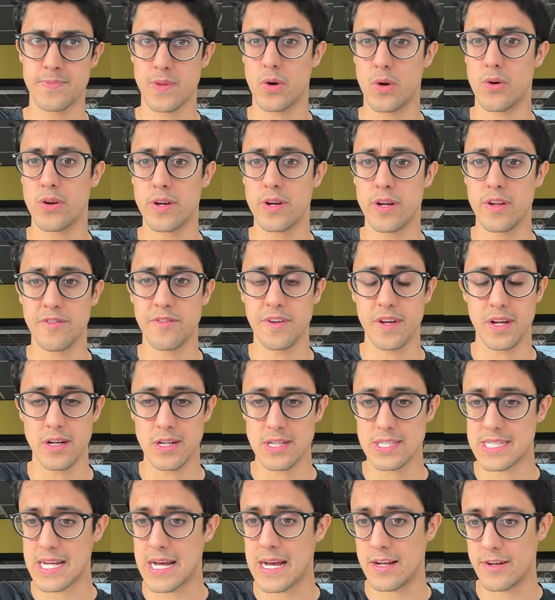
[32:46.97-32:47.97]
or a
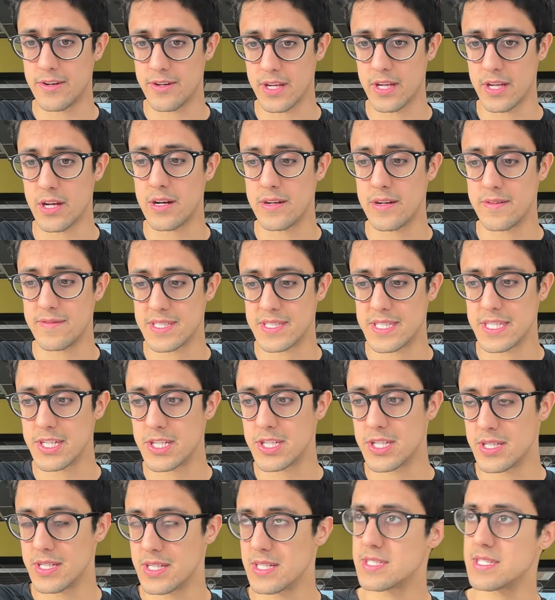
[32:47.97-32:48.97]
difficult salary
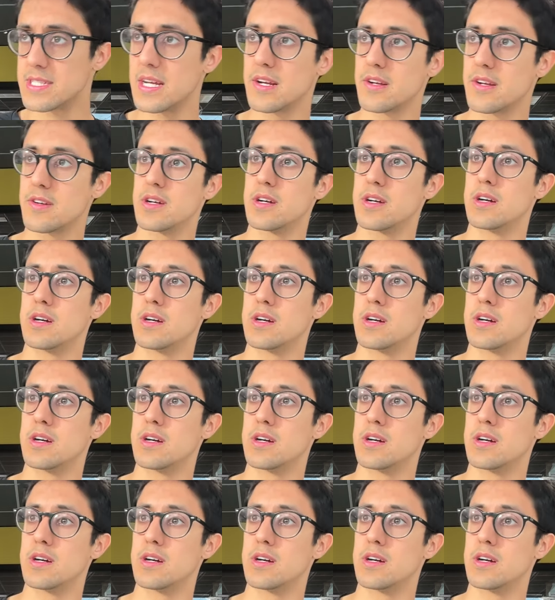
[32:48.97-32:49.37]
conversation, etc.